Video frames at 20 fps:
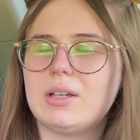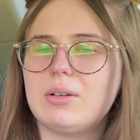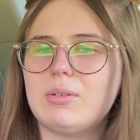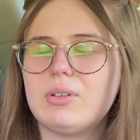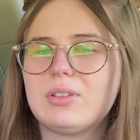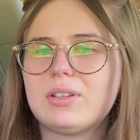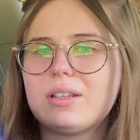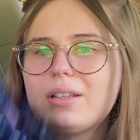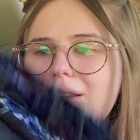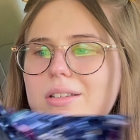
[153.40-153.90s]
It
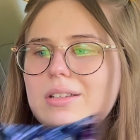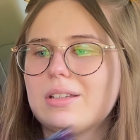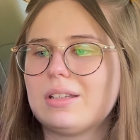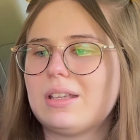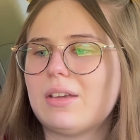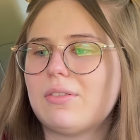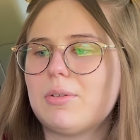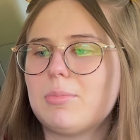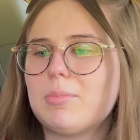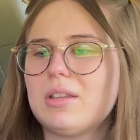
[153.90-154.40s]
was
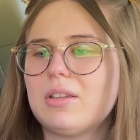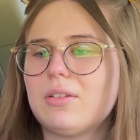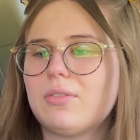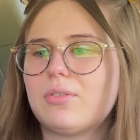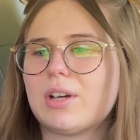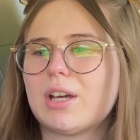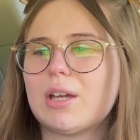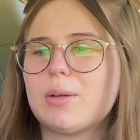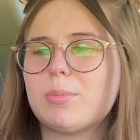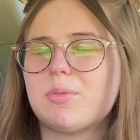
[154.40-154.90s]
giving me the
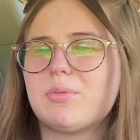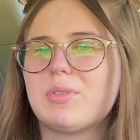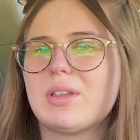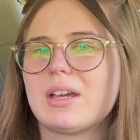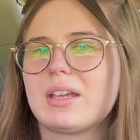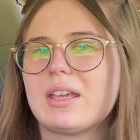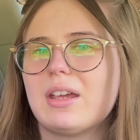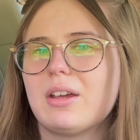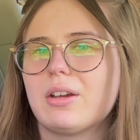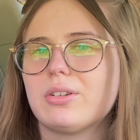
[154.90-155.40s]
vibe of that
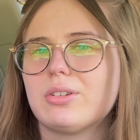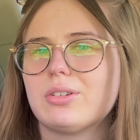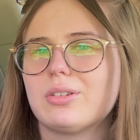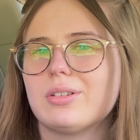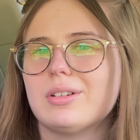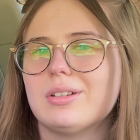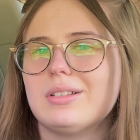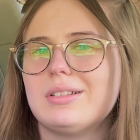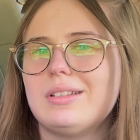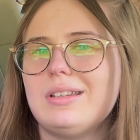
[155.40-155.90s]
character
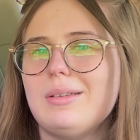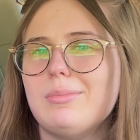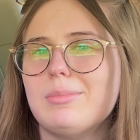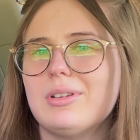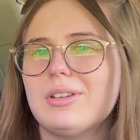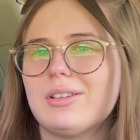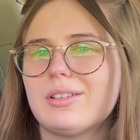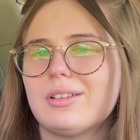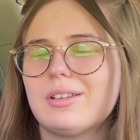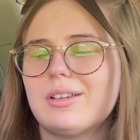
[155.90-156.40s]
in Demon
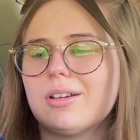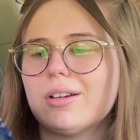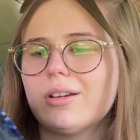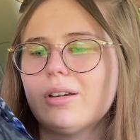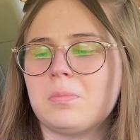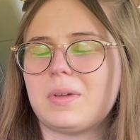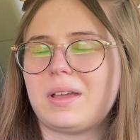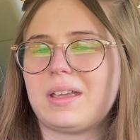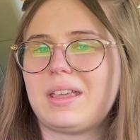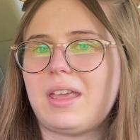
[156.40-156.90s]
Slayer.
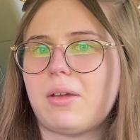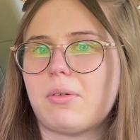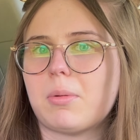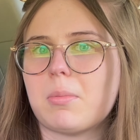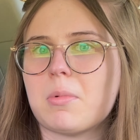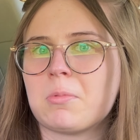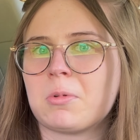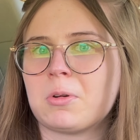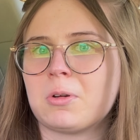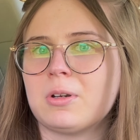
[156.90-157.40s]
I can't
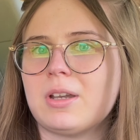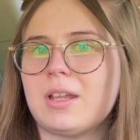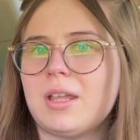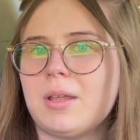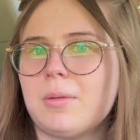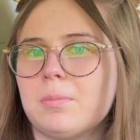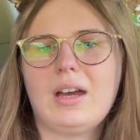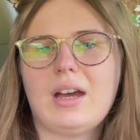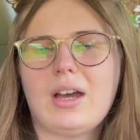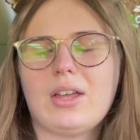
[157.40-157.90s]
remember her
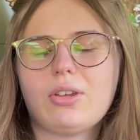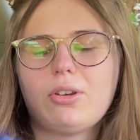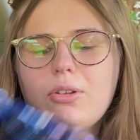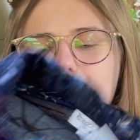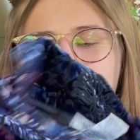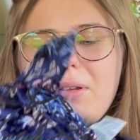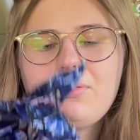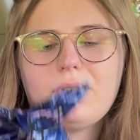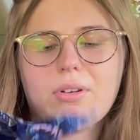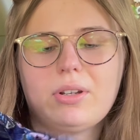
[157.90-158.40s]
name. I thought it would
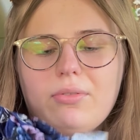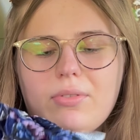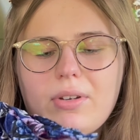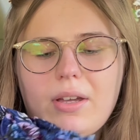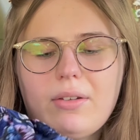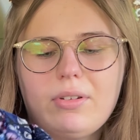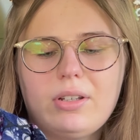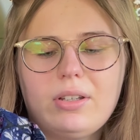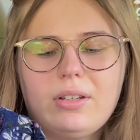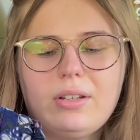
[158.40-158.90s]
be fun if I
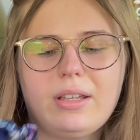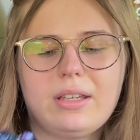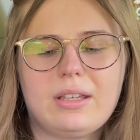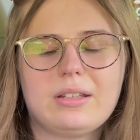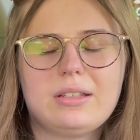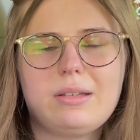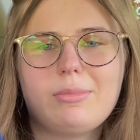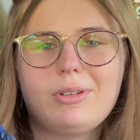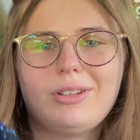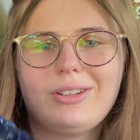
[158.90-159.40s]
ever did like a
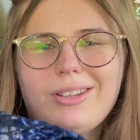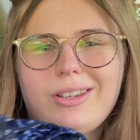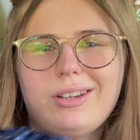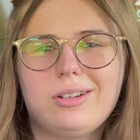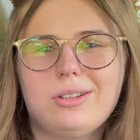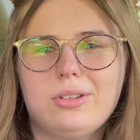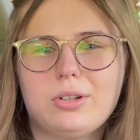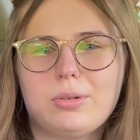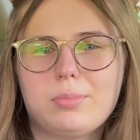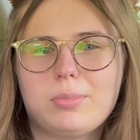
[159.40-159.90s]
Demon Slayer
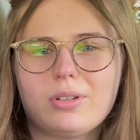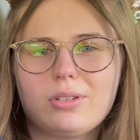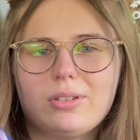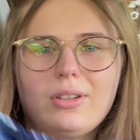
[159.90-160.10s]
lookbook.